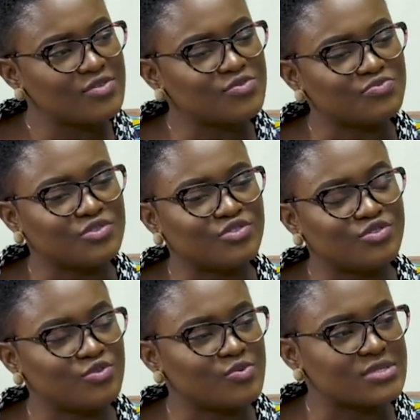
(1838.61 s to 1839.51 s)
to
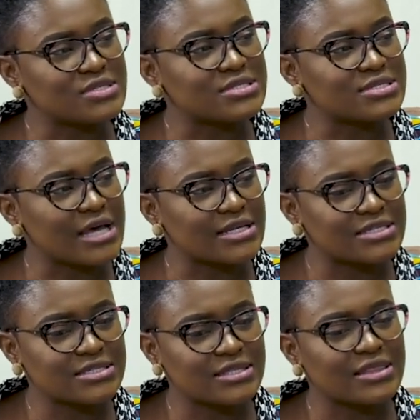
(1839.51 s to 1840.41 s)
reduce
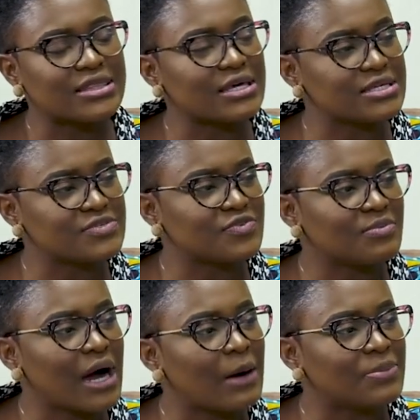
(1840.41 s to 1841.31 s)
such things
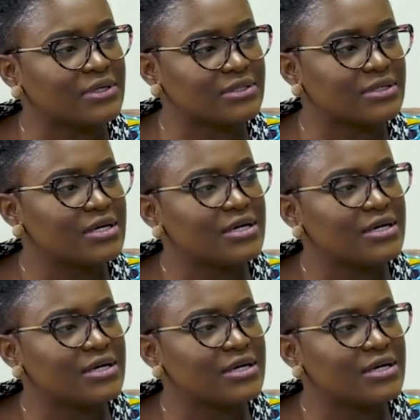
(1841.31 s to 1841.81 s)
from happening